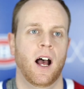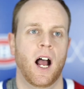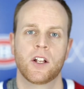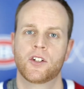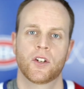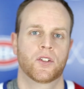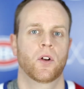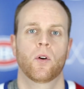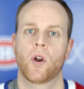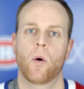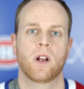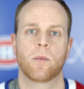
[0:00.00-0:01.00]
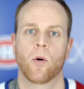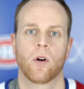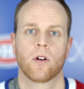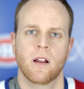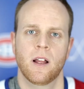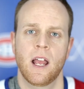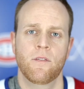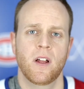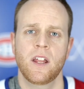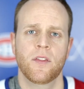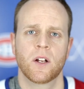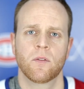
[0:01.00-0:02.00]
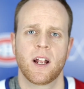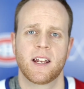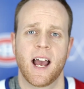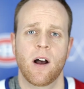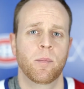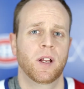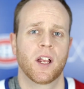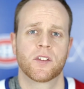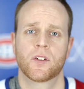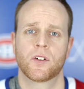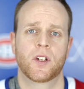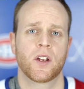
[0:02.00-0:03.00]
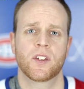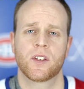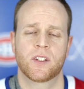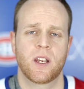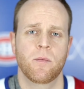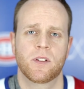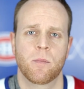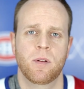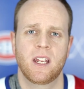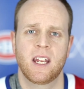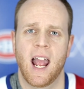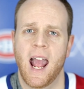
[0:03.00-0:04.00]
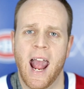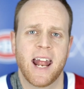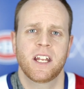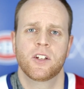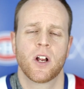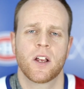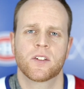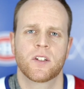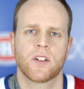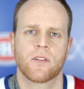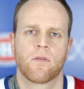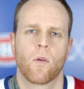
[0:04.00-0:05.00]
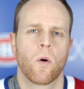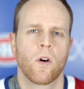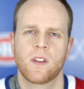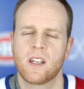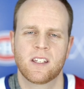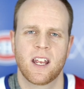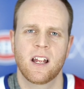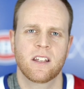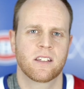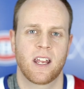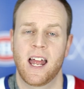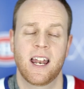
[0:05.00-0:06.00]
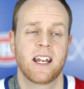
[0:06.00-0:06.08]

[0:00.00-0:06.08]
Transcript: I just don't know anymore. If anything right now, because there doesn't seem to be any justice for these hits at